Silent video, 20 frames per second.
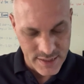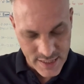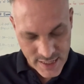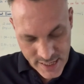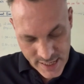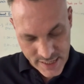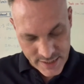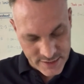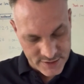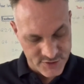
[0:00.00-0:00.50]

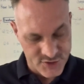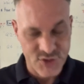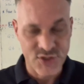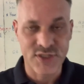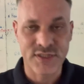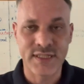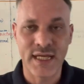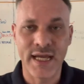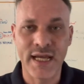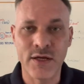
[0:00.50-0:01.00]
and it's
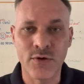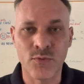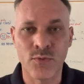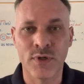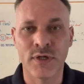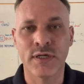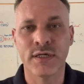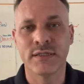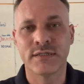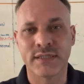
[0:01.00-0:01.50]
just 8
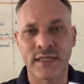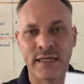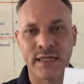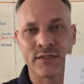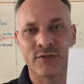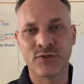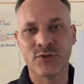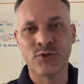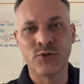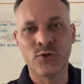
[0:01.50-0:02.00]
words and
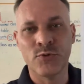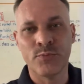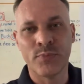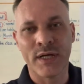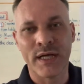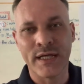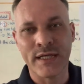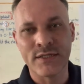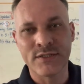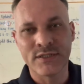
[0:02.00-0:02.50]
it's 2
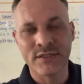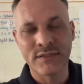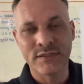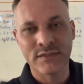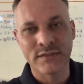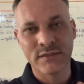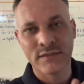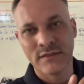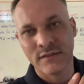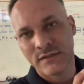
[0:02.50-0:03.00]

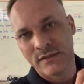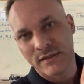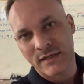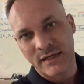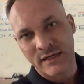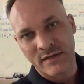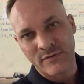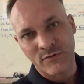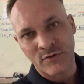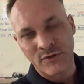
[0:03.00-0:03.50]
pages.
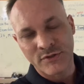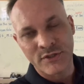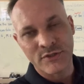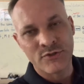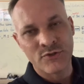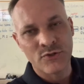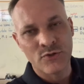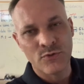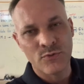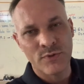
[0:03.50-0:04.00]
And I've got the
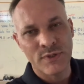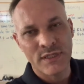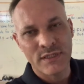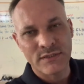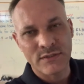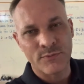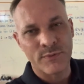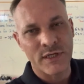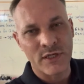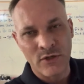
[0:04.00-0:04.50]
2
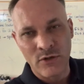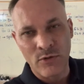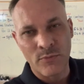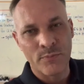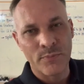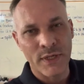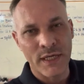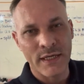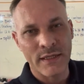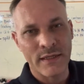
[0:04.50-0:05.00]
words and we're gonna
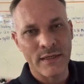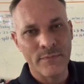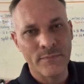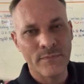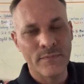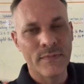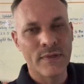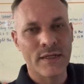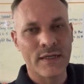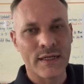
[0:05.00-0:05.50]
compare them
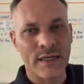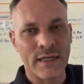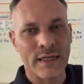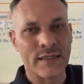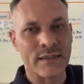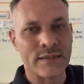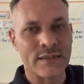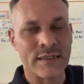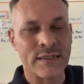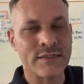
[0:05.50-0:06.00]

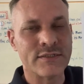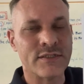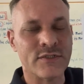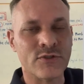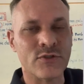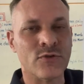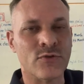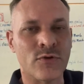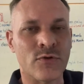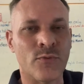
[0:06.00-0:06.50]
and listen
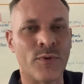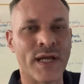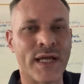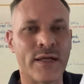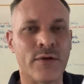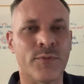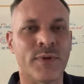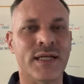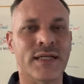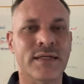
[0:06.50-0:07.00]
to the
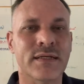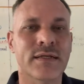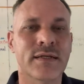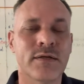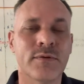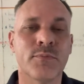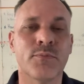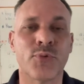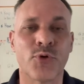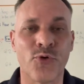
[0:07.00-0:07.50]
way we
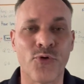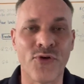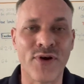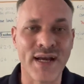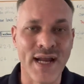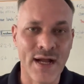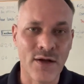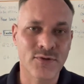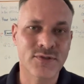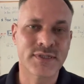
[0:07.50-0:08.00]

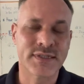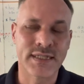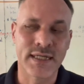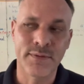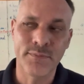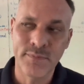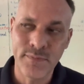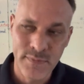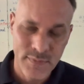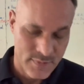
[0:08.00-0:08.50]
pronounce
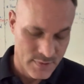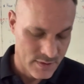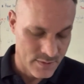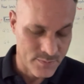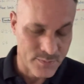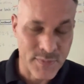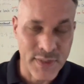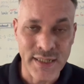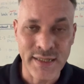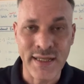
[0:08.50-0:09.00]
them,
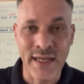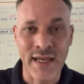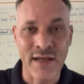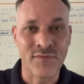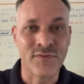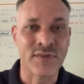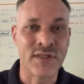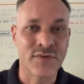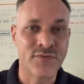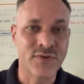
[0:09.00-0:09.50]
and they
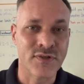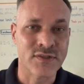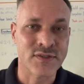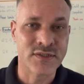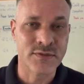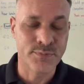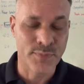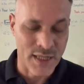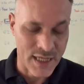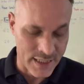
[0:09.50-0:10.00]
have different
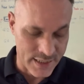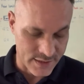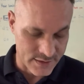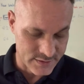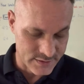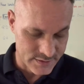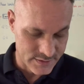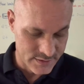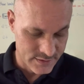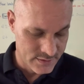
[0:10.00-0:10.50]

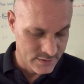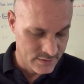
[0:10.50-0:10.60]
spellings.